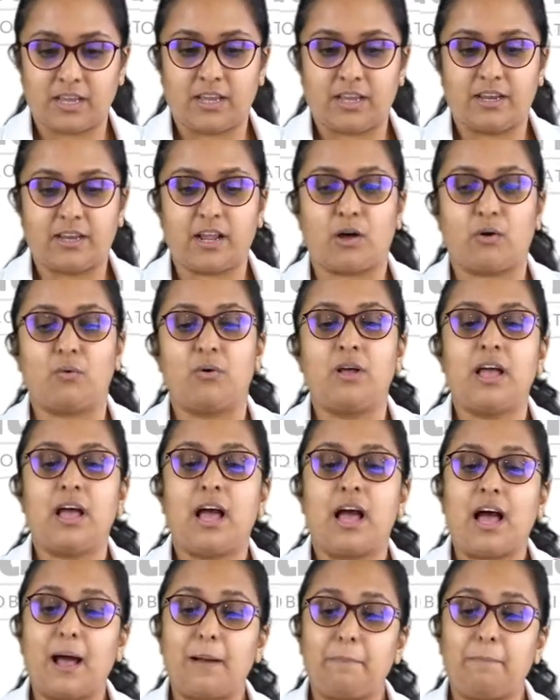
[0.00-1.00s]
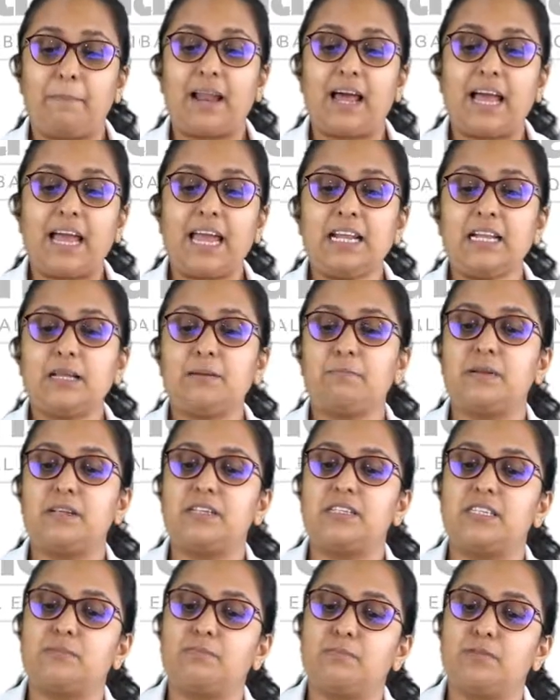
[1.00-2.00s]
Now, applying the
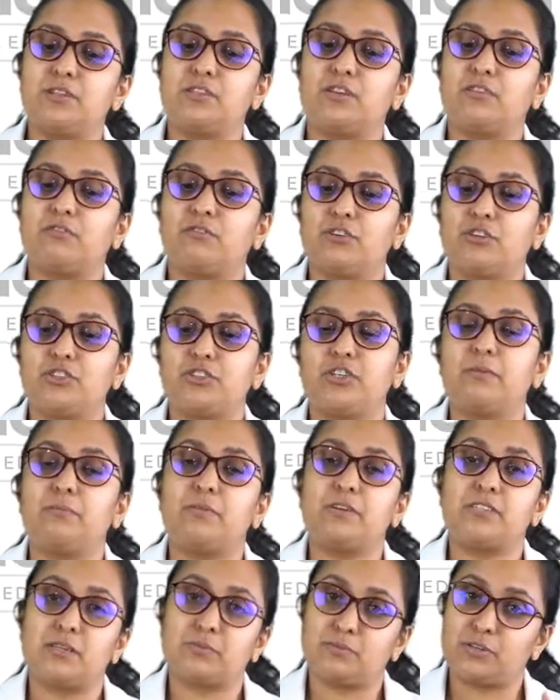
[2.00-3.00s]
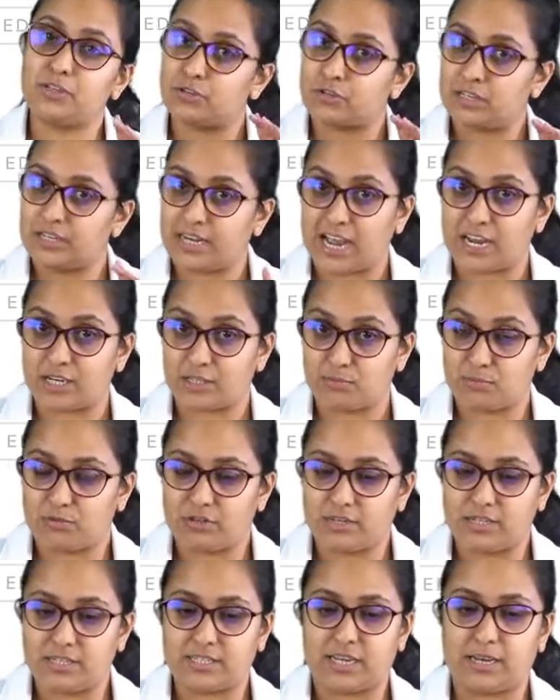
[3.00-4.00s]
principles of visual perception to the dashboard
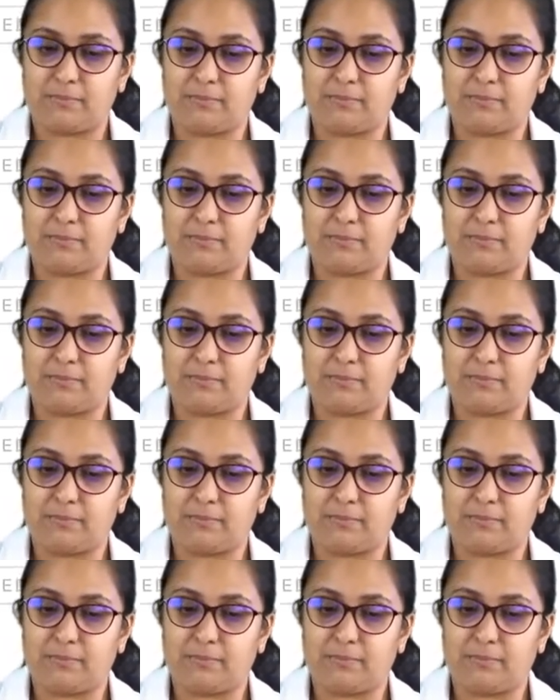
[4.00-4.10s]
design,